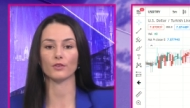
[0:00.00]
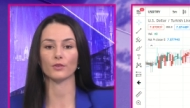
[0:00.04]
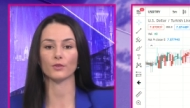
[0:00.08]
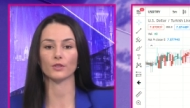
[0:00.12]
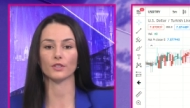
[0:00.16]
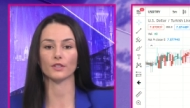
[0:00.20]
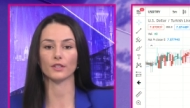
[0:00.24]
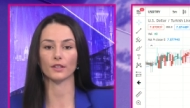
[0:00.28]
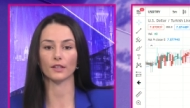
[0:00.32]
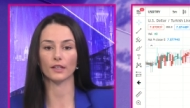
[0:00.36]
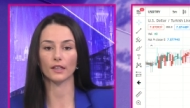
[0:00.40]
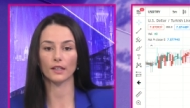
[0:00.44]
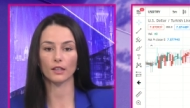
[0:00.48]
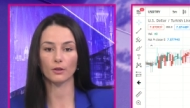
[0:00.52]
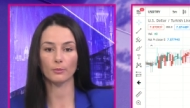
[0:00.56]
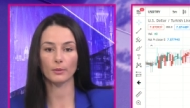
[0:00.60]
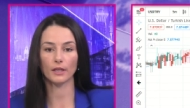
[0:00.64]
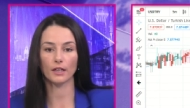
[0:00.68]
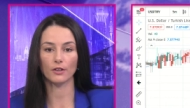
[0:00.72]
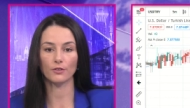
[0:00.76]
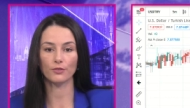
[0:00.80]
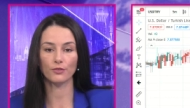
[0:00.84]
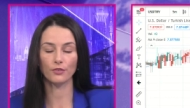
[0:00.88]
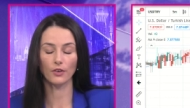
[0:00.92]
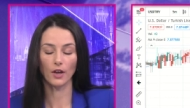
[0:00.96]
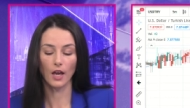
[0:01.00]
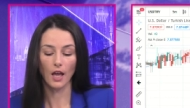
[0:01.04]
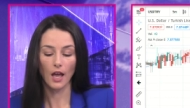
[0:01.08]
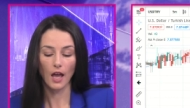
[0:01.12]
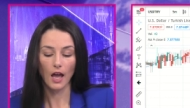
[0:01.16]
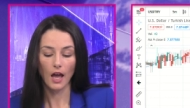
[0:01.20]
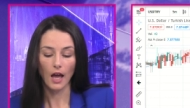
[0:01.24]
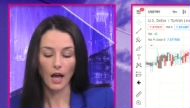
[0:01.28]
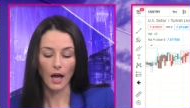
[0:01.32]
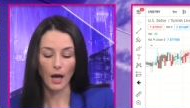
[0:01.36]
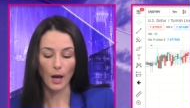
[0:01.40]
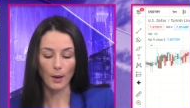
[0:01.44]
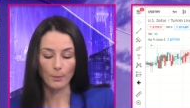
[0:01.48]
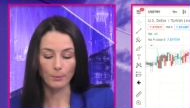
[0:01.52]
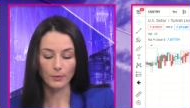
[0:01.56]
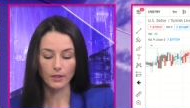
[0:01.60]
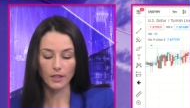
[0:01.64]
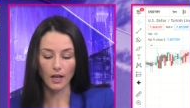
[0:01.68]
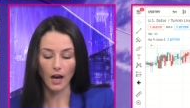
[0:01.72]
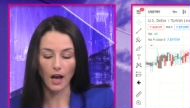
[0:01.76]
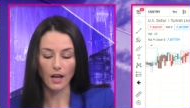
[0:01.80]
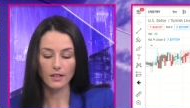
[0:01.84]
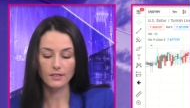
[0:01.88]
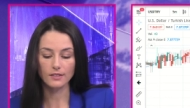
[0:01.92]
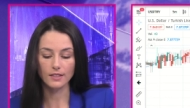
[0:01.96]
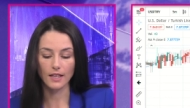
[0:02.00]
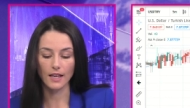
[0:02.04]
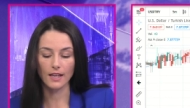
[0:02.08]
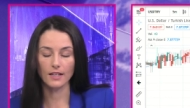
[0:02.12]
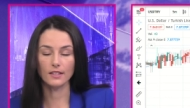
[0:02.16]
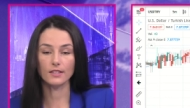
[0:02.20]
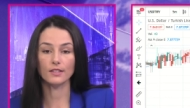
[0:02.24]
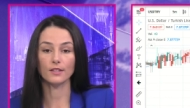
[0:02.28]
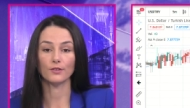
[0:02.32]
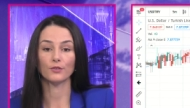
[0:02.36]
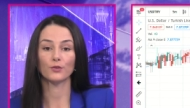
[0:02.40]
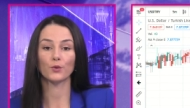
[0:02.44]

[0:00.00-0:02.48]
viewers a little bit of um, context.